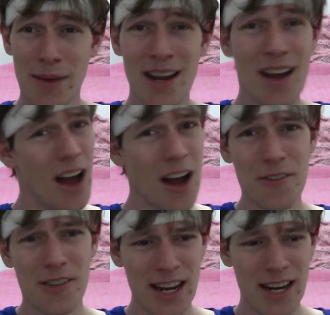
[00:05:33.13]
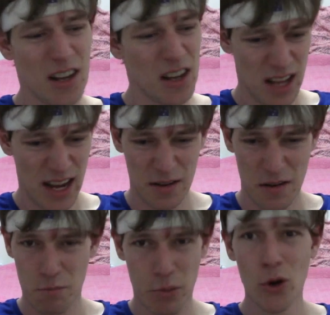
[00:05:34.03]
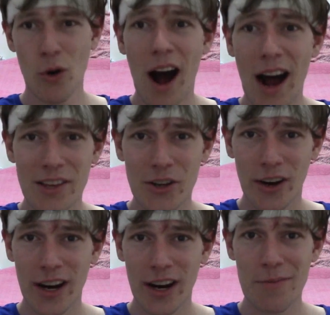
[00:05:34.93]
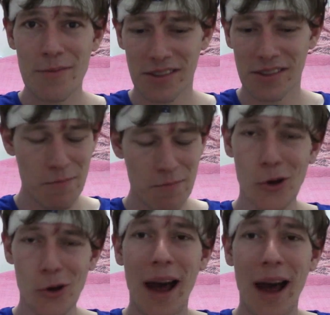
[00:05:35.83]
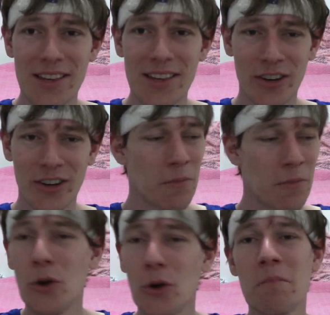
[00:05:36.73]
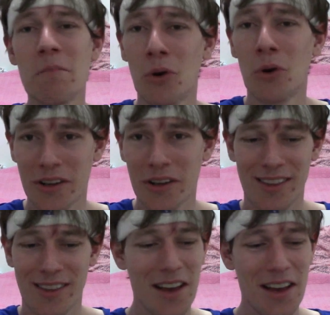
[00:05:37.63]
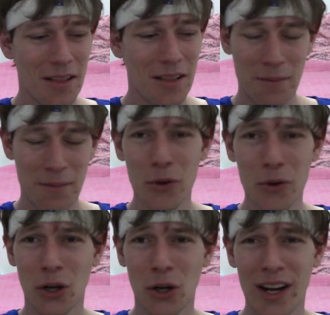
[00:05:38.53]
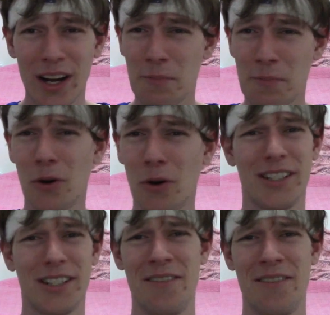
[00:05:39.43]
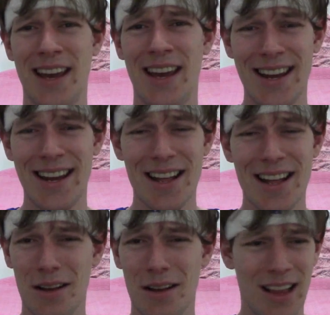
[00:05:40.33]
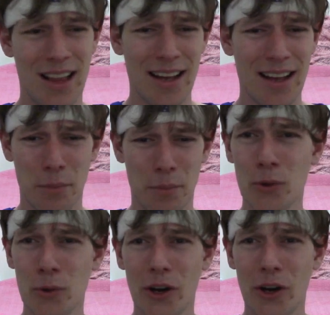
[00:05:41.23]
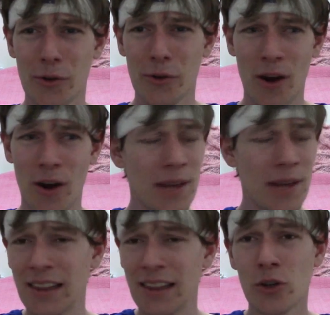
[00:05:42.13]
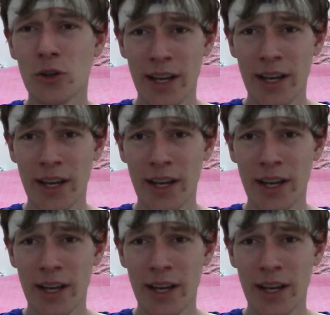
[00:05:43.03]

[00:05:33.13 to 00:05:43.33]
So like, I mean, I've seen like poo ice creams, I've seen poo pastries, poo in books, like poo toys, poo on TV, like poo nursery rhymes. I